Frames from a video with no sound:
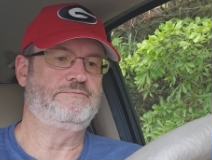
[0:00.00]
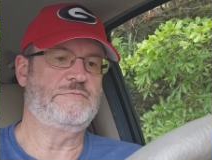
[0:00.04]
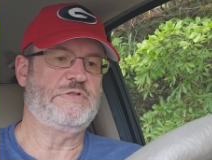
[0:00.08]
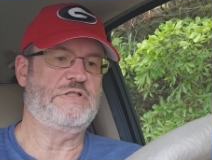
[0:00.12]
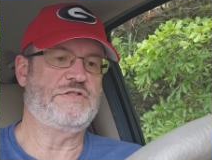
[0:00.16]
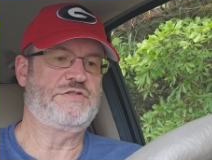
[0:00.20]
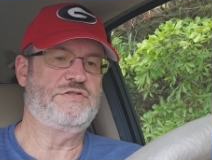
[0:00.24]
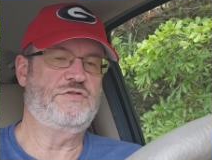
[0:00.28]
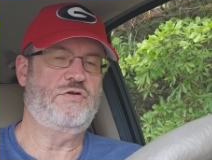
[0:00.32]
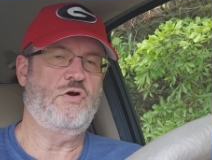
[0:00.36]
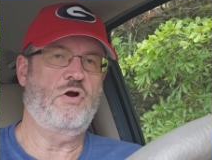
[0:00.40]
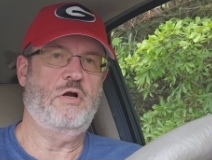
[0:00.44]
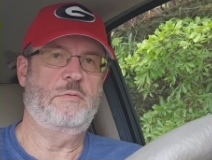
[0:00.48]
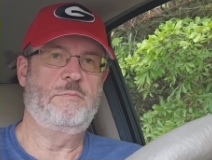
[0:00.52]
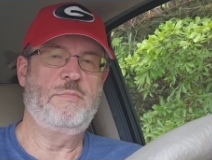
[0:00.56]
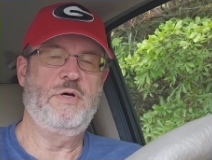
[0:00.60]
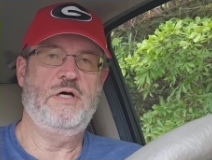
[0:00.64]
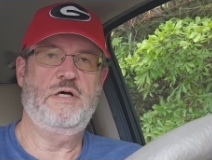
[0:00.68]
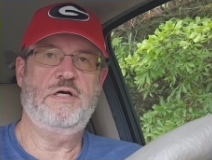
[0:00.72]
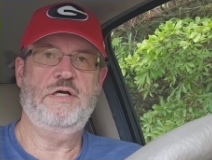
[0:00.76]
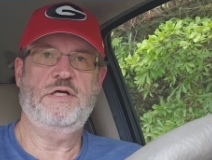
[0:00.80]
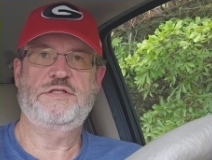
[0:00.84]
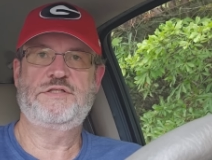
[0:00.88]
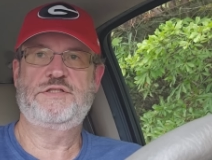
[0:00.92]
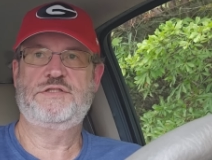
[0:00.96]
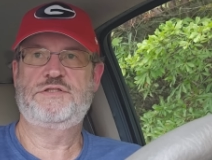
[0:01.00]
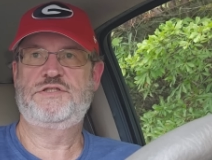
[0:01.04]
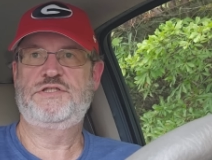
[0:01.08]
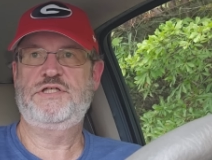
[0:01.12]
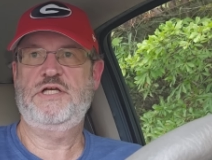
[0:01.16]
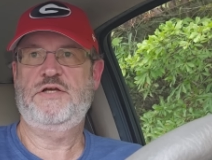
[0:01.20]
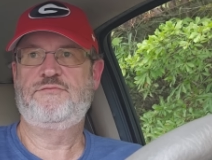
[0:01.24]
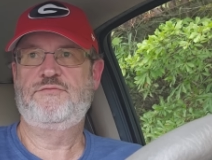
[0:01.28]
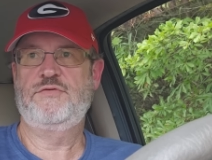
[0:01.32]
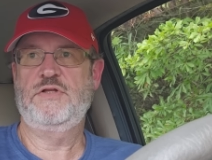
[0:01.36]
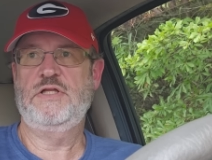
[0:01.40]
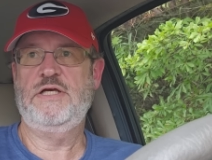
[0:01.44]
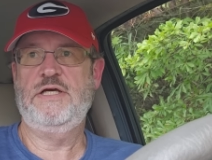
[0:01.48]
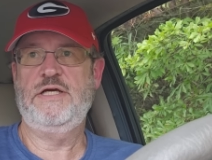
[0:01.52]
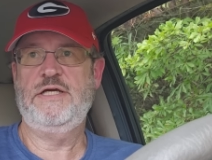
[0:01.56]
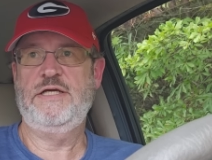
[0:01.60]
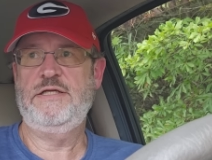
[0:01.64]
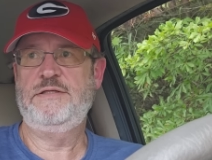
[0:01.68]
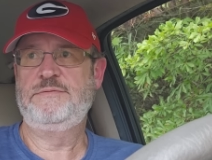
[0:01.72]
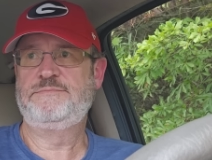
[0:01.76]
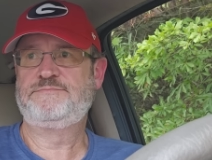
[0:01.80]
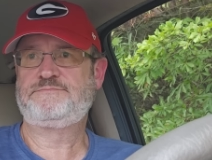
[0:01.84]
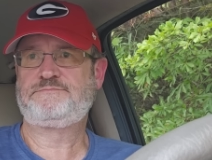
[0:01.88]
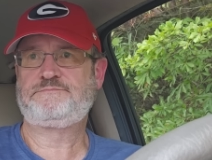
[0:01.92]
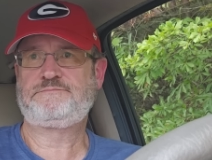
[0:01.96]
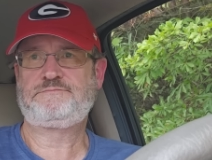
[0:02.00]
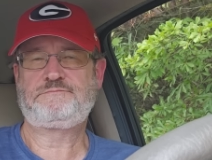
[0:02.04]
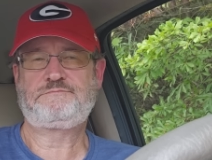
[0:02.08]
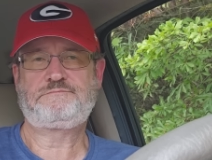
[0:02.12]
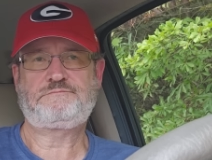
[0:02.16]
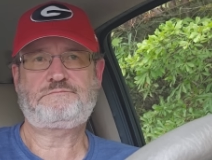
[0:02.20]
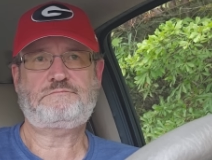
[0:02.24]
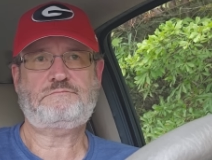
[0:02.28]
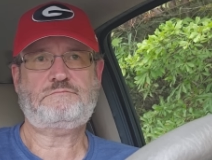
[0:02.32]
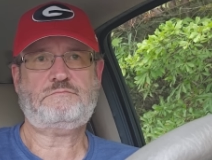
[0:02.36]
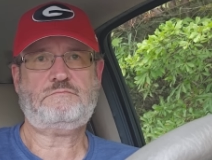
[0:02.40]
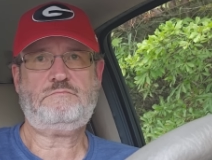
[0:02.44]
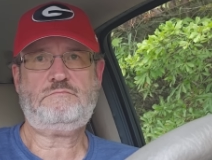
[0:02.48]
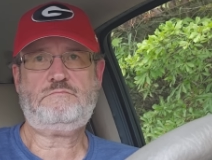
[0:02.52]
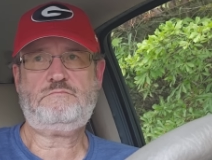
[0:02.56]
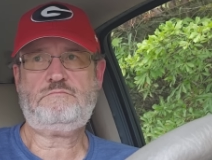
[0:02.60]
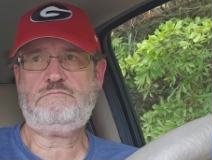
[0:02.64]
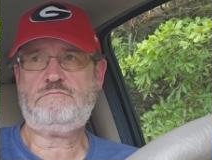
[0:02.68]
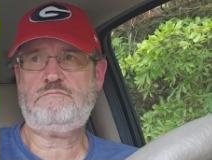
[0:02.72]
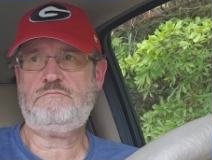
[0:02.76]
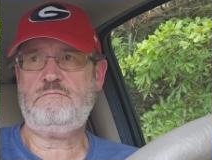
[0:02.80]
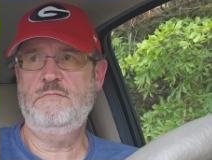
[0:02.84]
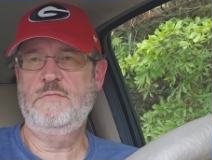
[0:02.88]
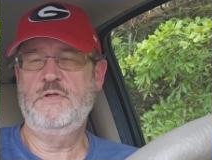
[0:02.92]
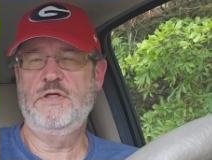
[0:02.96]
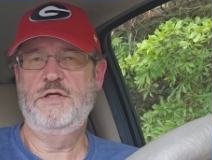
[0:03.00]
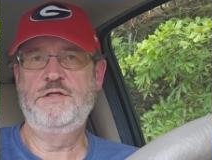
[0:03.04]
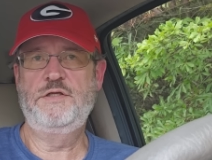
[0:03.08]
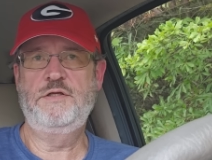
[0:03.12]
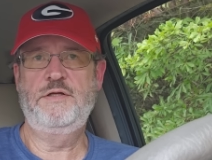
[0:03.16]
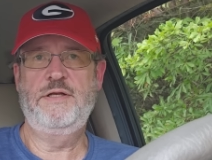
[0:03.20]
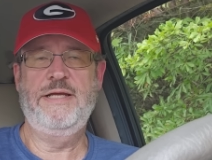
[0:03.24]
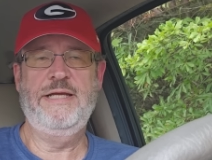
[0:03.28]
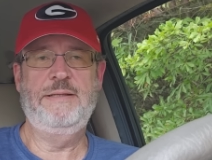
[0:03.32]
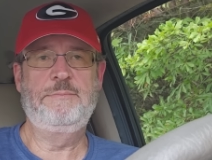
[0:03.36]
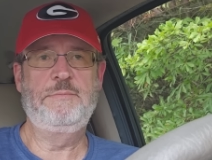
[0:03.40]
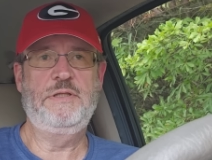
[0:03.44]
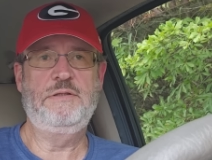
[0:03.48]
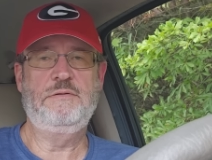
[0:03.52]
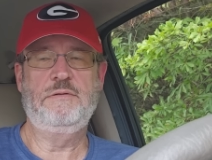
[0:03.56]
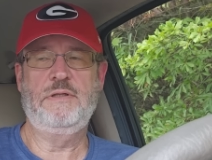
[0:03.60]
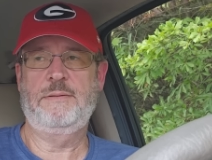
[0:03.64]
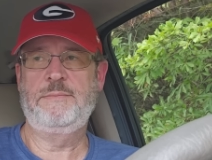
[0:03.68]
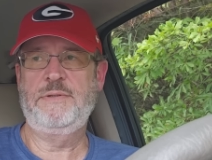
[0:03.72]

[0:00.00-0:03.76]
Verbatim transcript: Starbucks, Chick-fil-A, you name it.